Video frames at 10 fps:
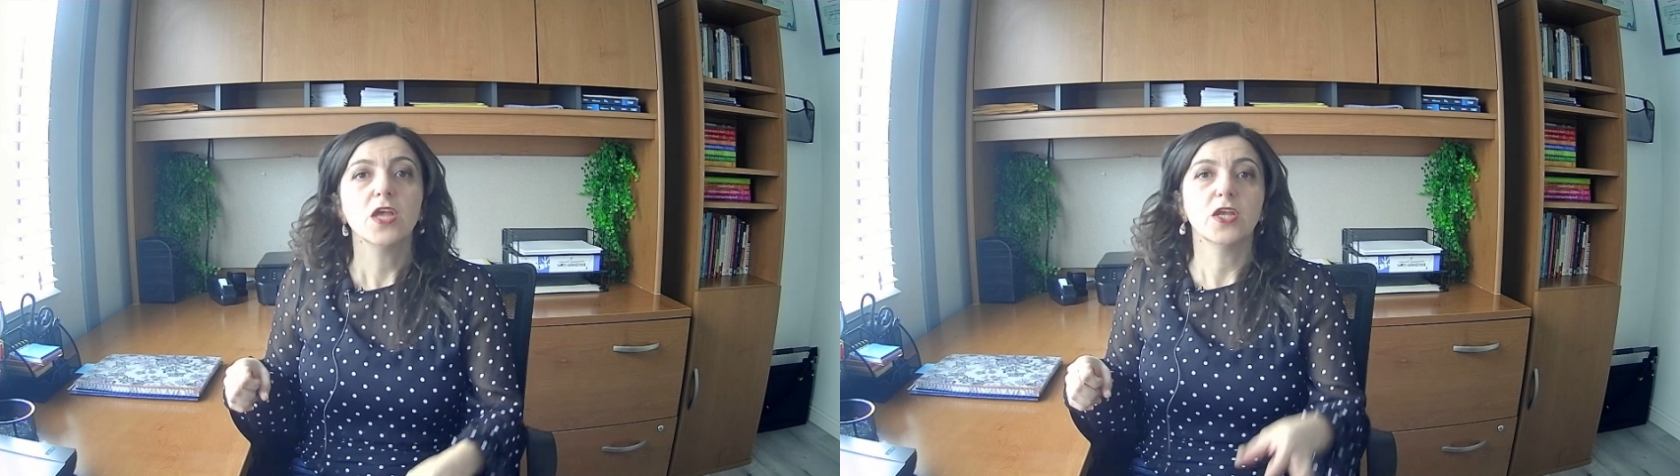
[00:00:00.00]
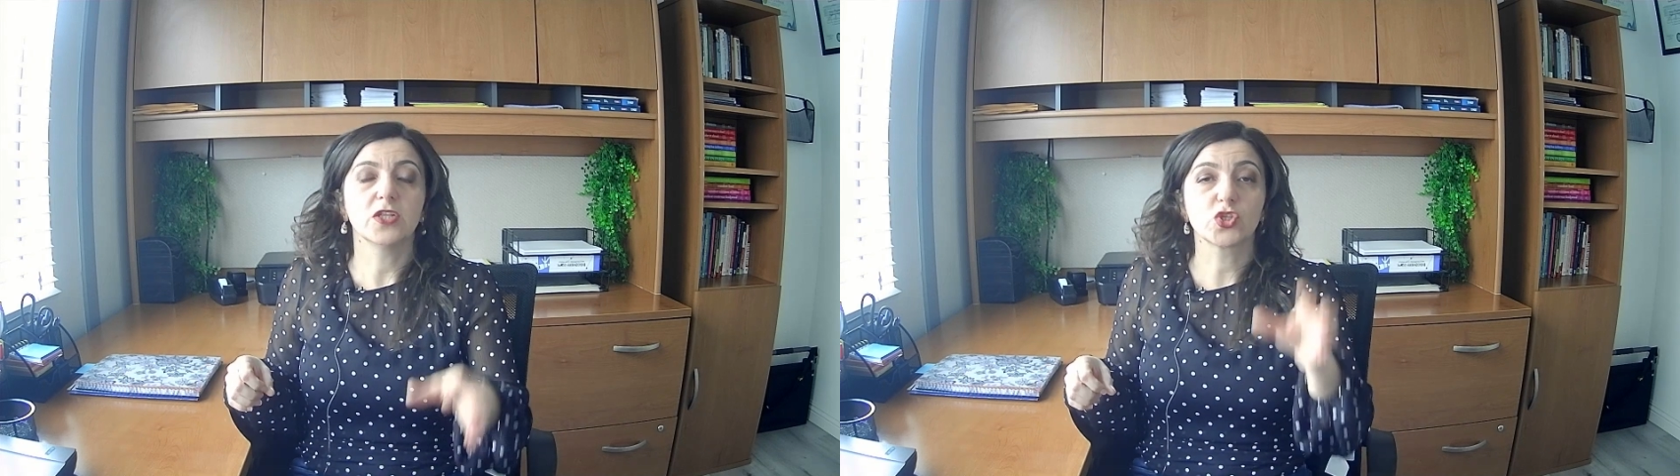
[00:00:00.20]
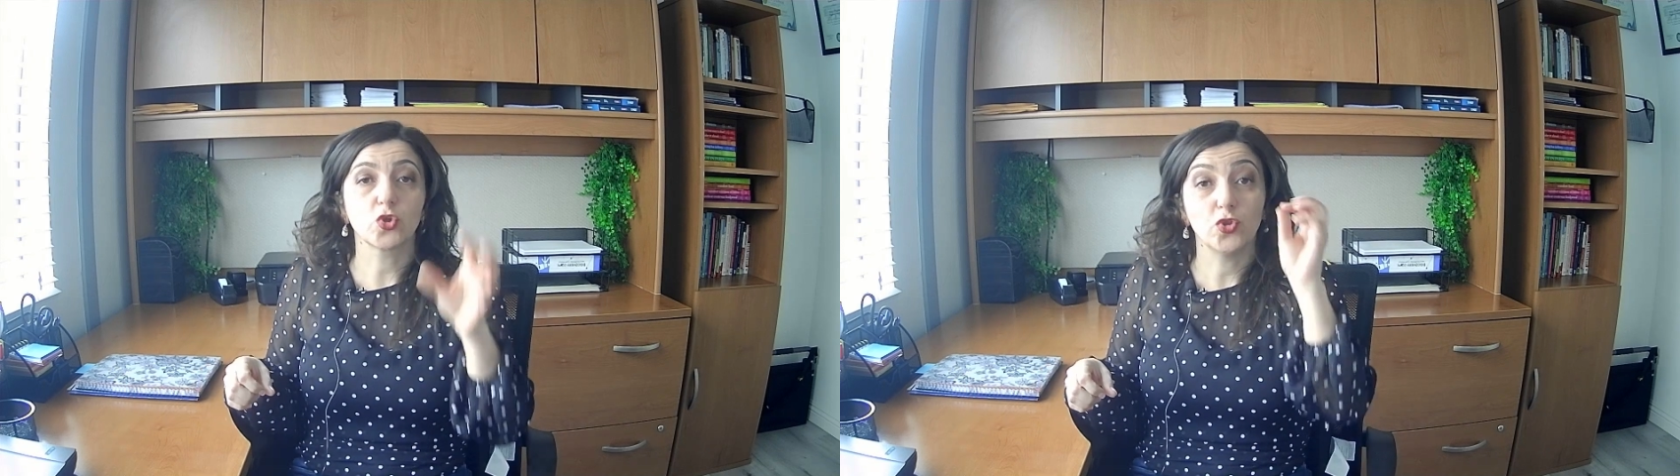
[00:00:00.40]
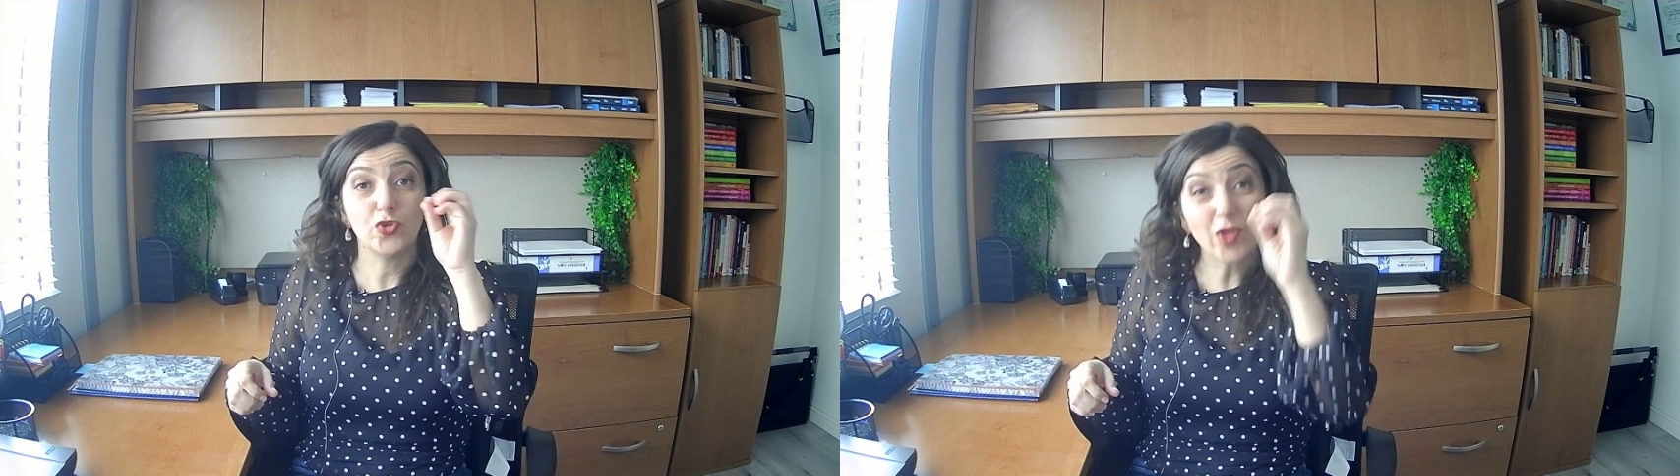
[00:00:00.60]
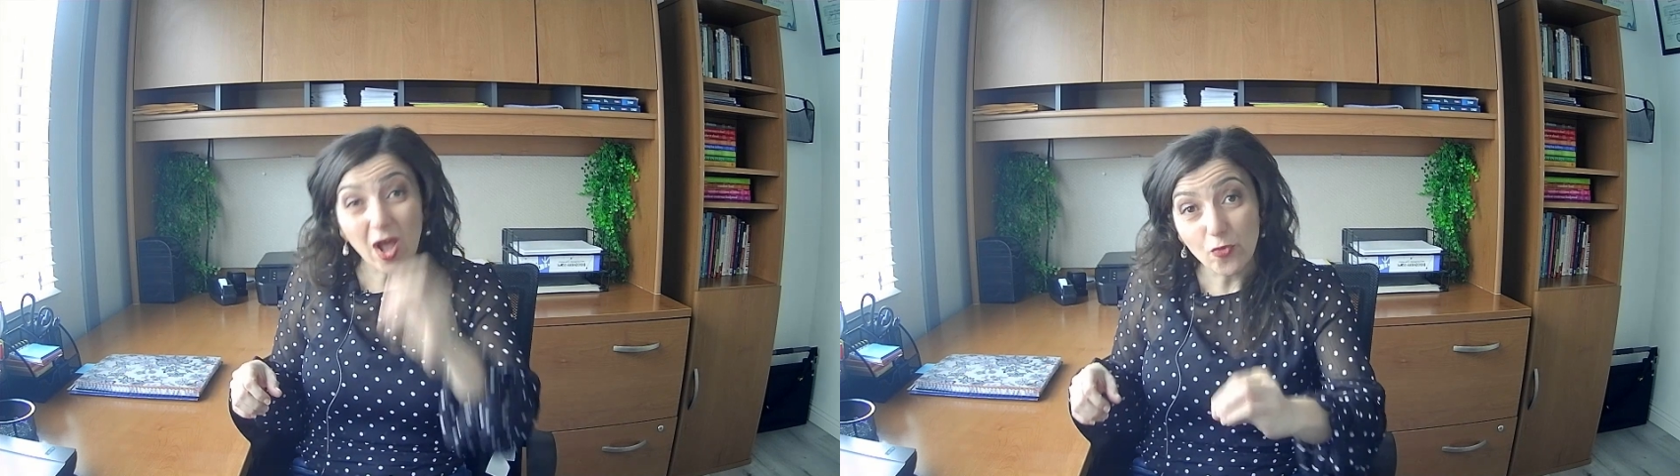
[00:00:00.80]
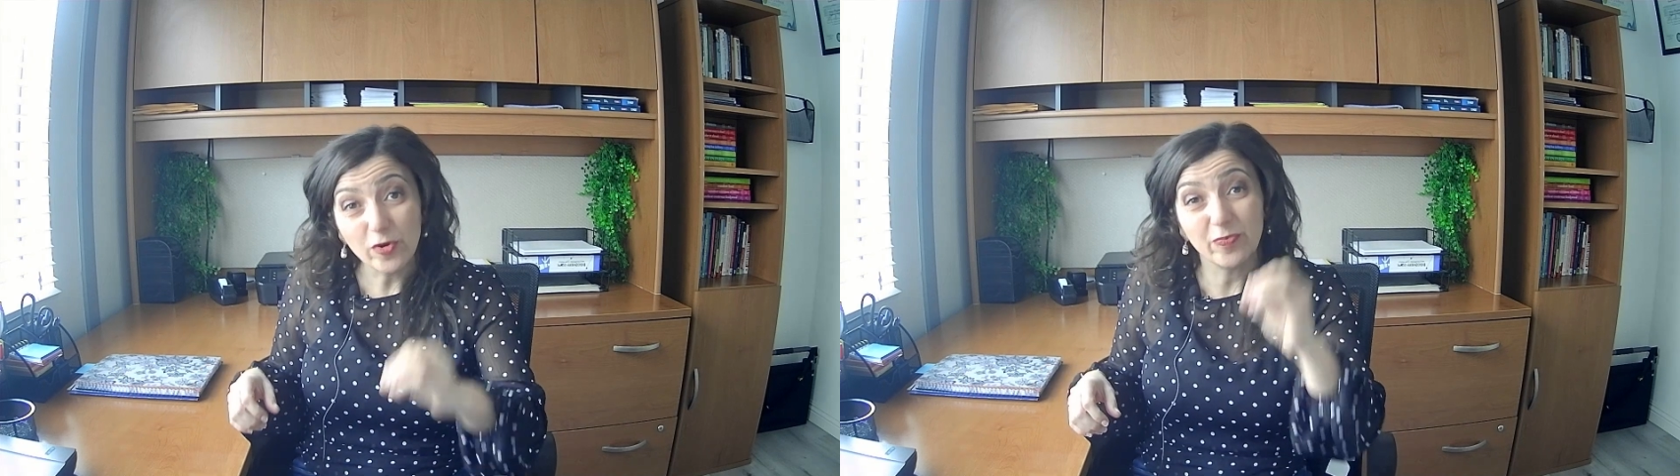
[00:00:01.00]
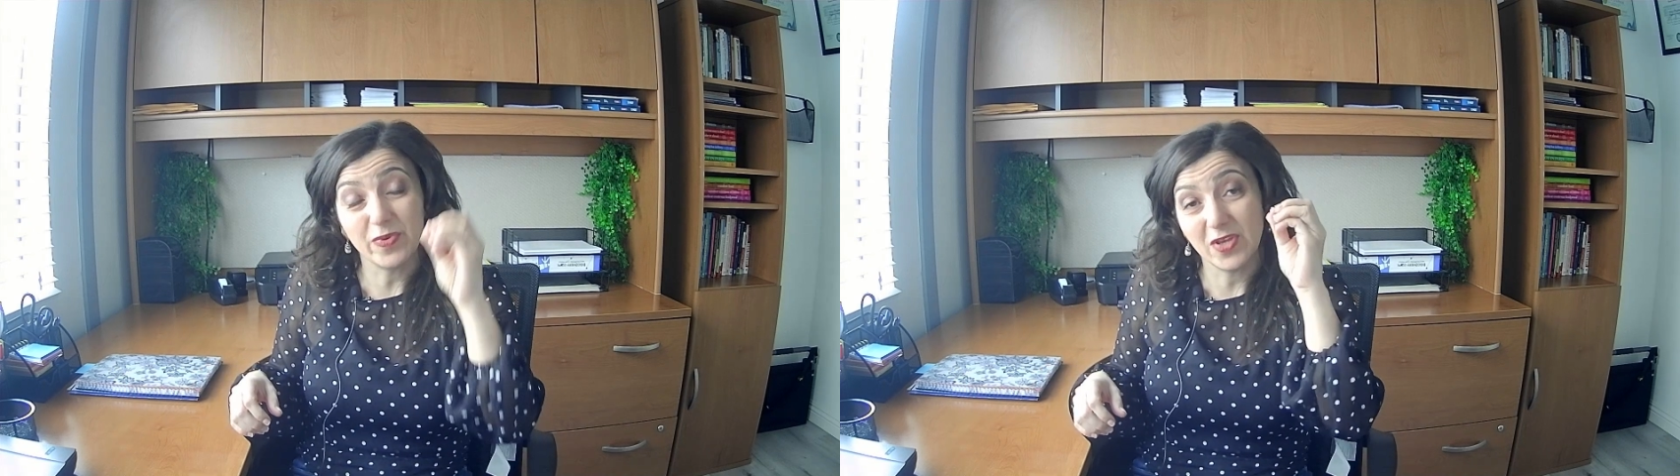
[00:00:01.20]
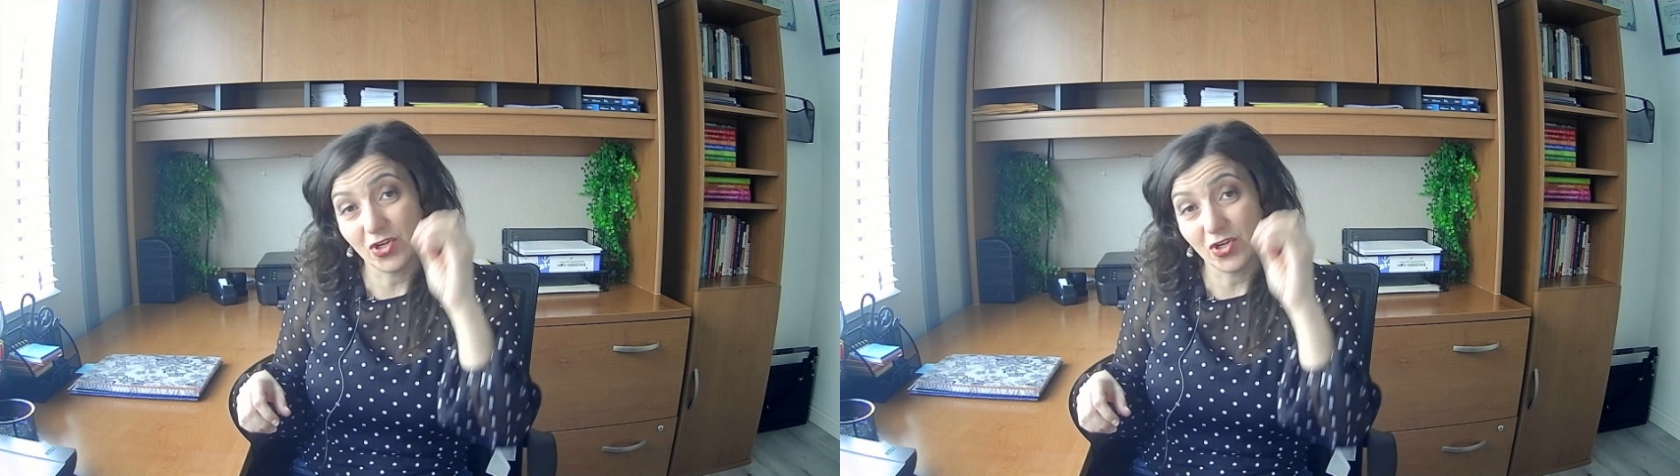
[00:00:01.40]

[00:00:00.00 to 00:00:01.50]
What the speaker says: And so that would be a